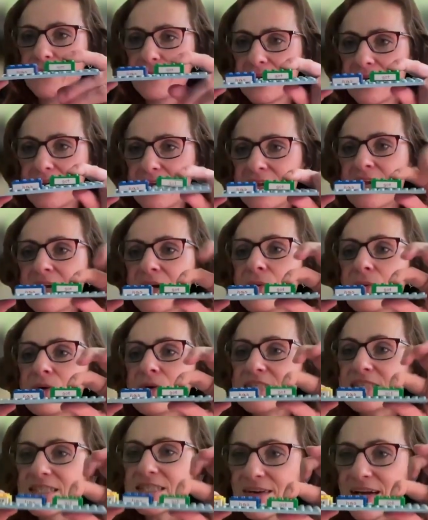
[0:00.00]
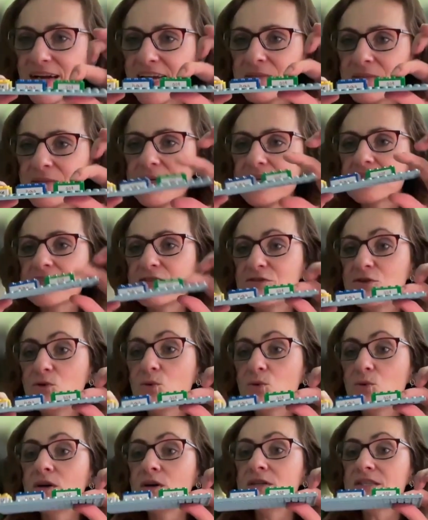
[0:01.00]
okay? Which is great because if you
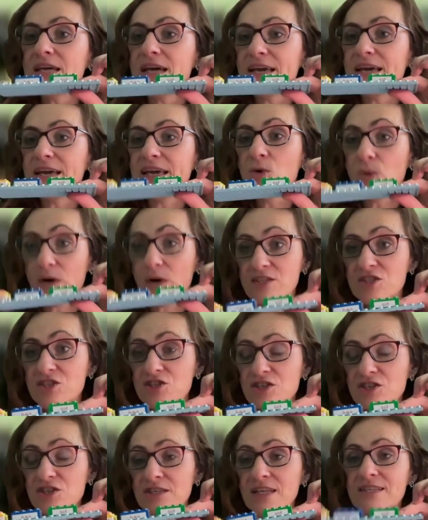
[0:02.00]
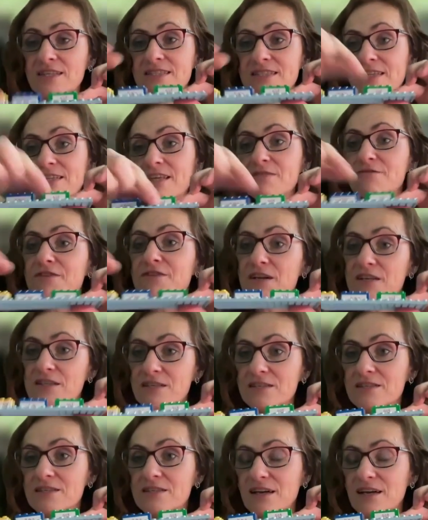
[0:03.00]
want a question and it's an
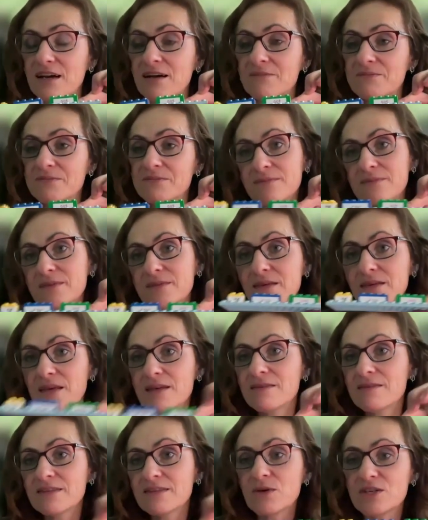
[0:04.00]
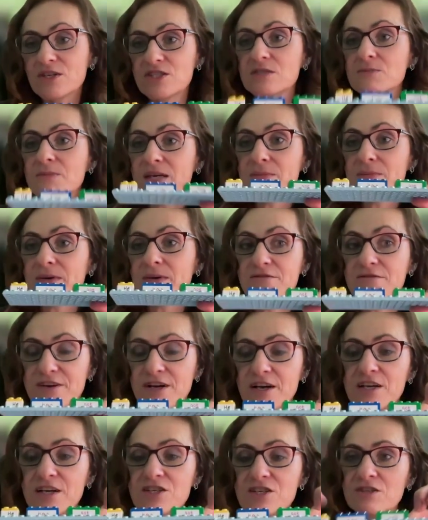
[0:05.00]
inverted, the question is made by
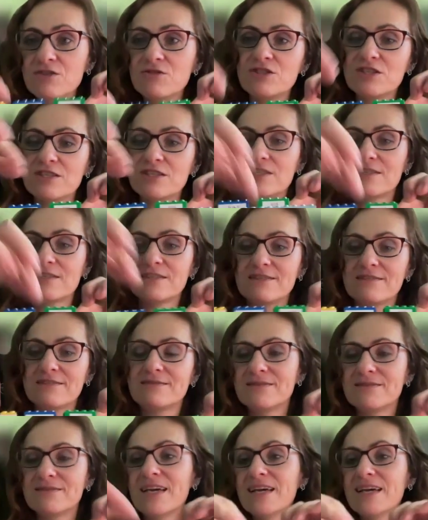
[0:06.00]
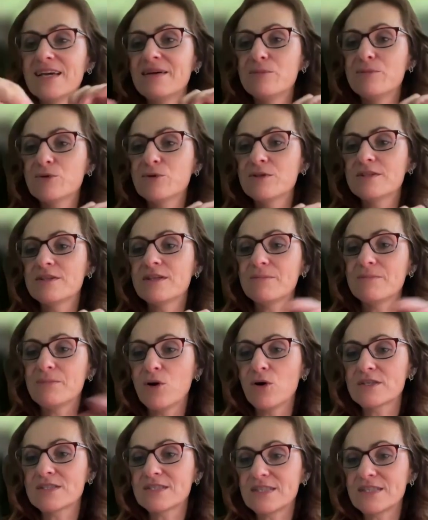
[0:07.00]
inversion, you just put the
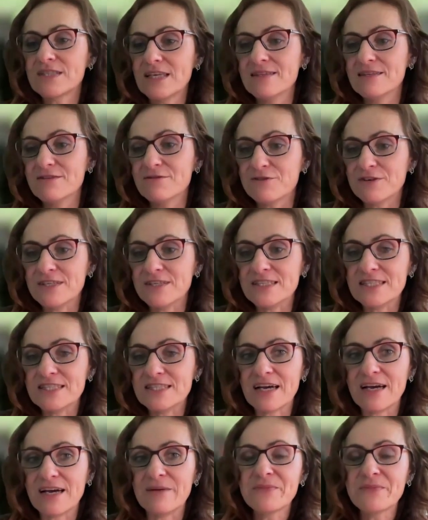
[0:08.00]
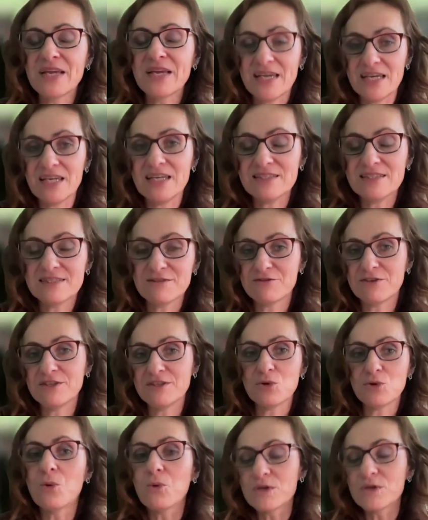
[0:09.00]
blocks in different
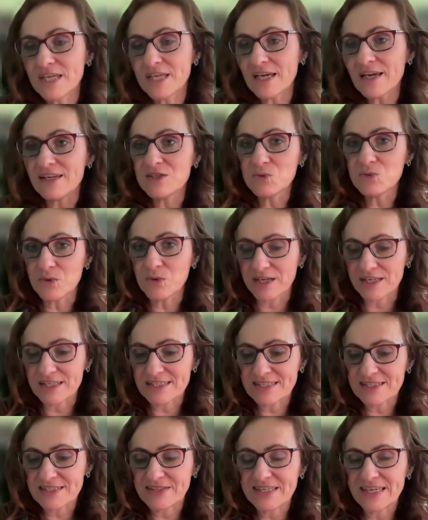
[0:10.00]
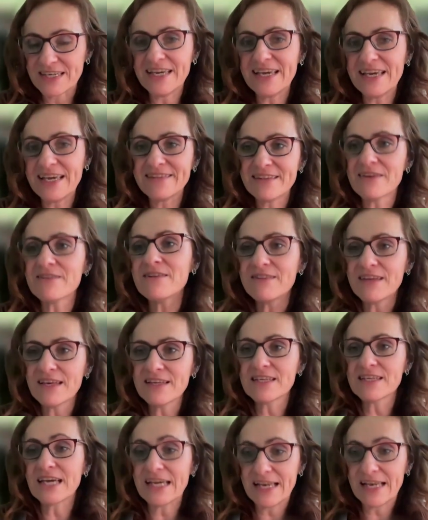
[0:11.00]
order and it works, okay? Another
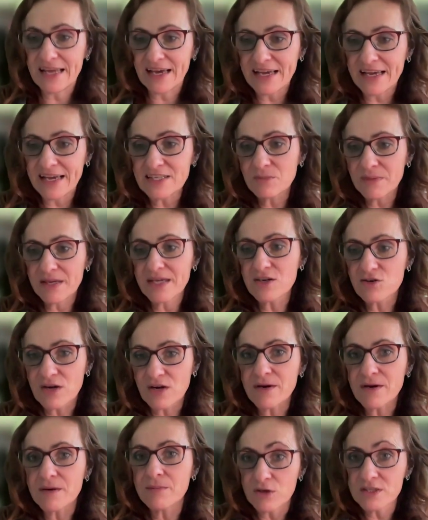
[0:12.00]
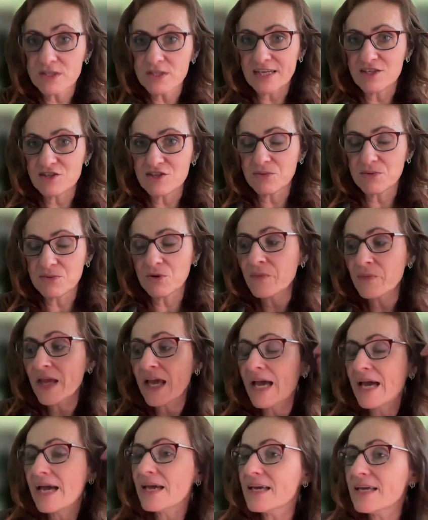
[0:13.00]
thing that I like to make grammar more tangible
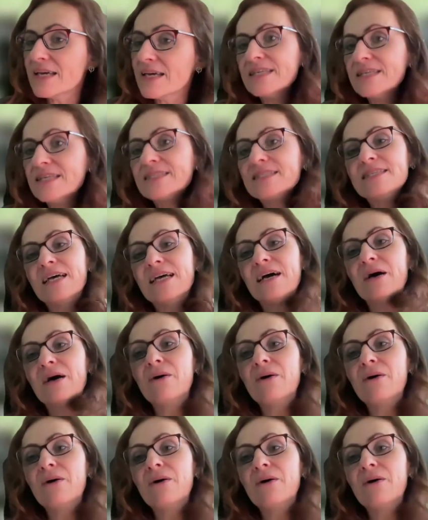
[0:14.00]
is